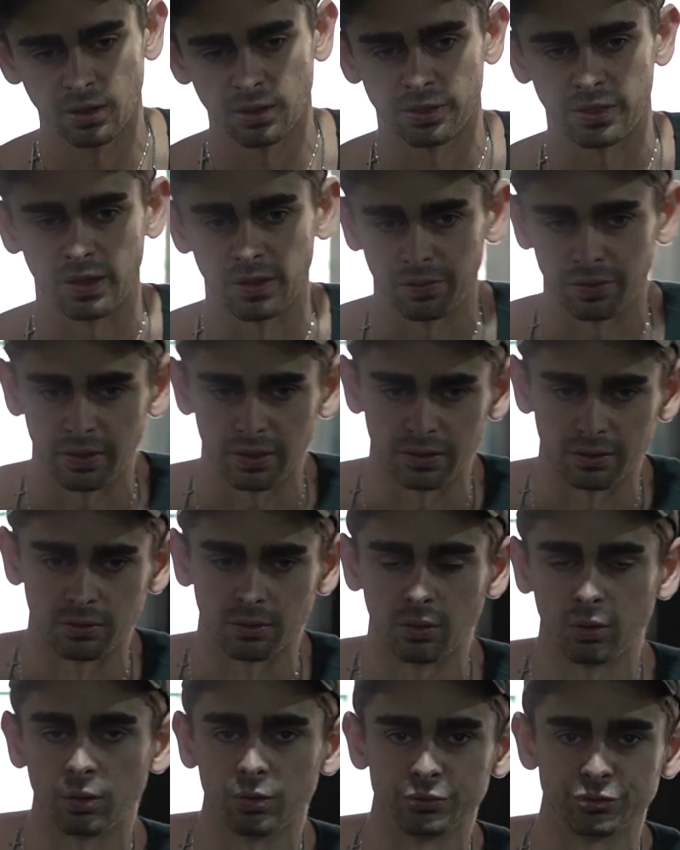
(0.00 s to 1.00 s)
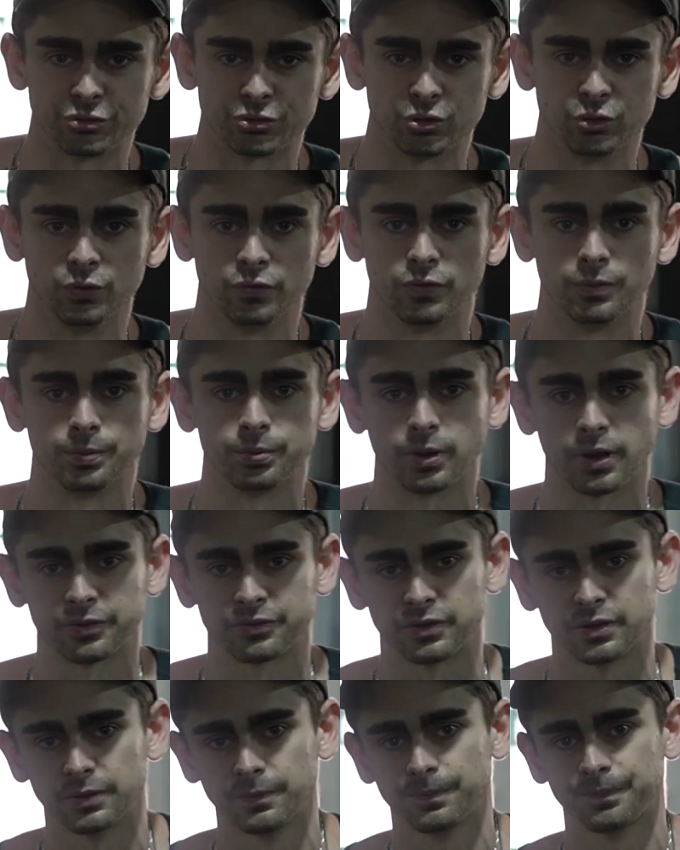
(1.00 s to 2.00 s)
Same thing holds true for
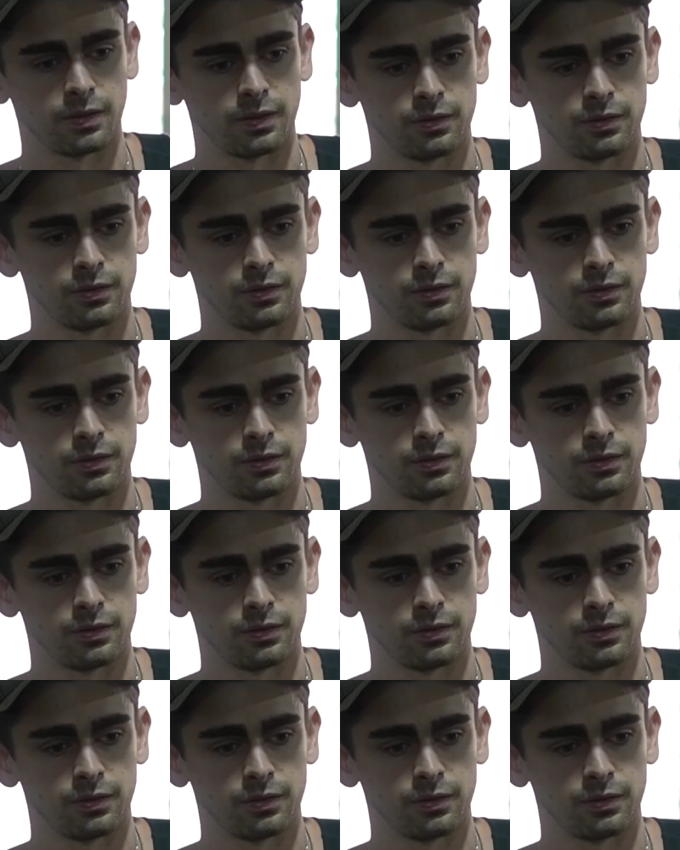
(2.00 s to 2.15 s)
pressing.